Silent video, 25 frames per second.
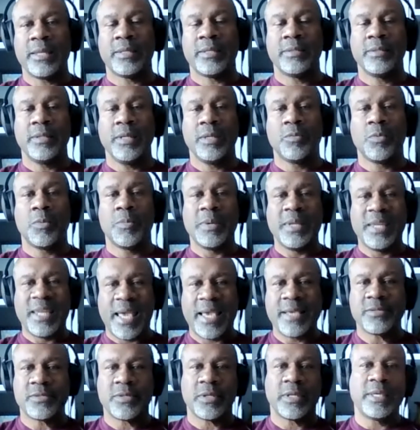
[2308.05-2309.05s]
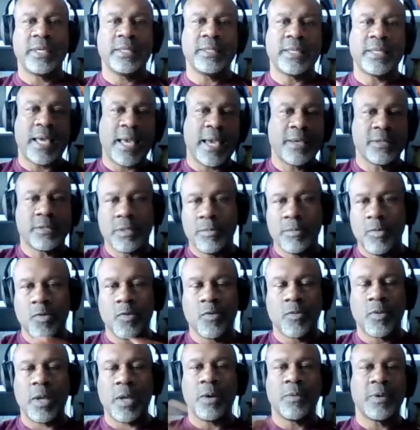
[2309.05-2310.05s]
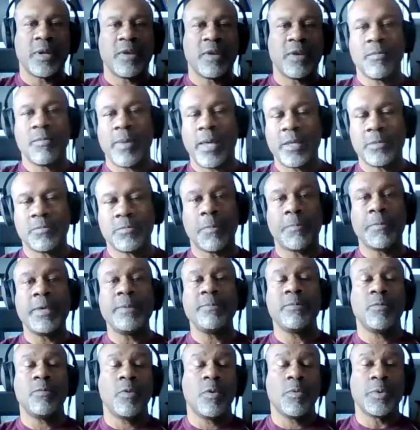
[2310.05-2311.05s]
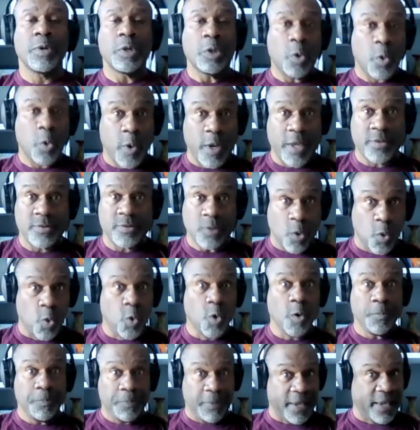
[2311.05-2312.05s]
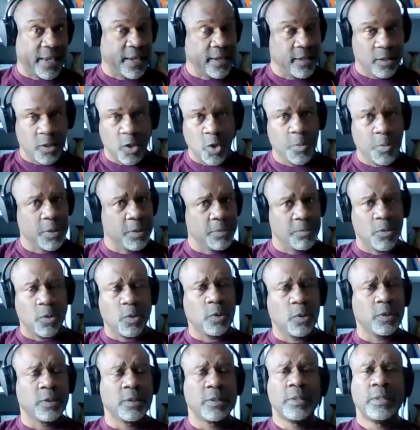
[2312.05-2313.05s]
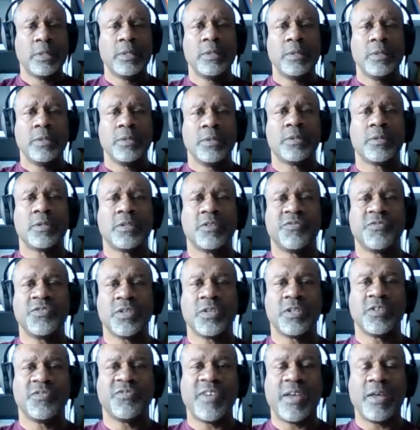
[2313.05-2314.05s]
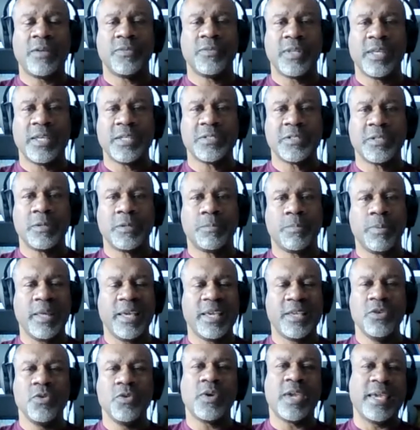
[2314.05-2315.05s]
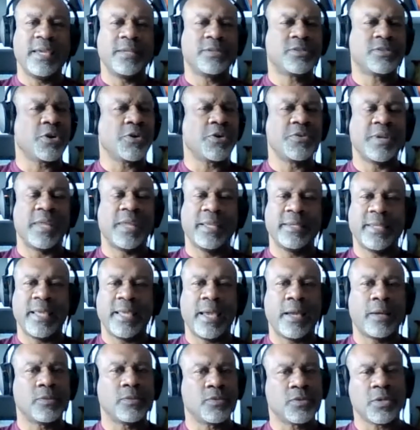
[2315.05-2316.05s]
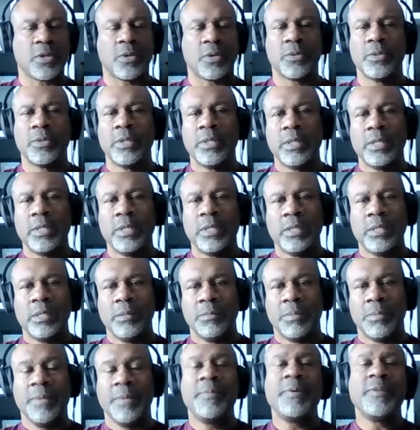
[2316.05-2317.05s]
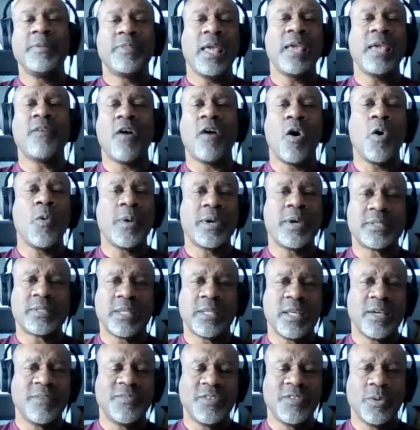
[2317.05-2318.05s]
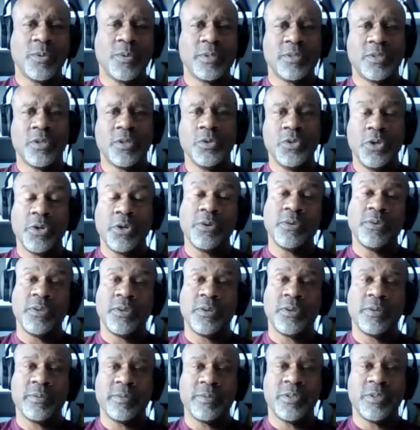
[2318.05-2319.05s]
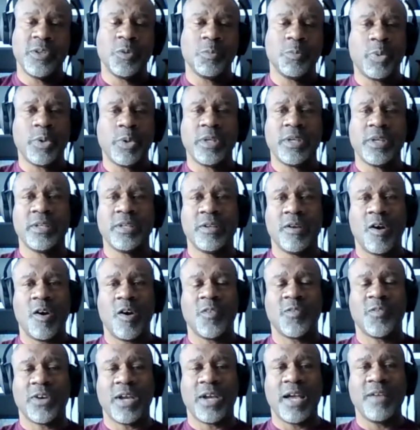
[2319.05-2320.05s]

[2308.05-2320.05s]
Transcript: And it would be nice to get guys to move around with everybody, but people will request or pay a little bit more to the foundation of playing. You can't turn that down. So, but they've always loved you, and dude, you're a pretty good golfer.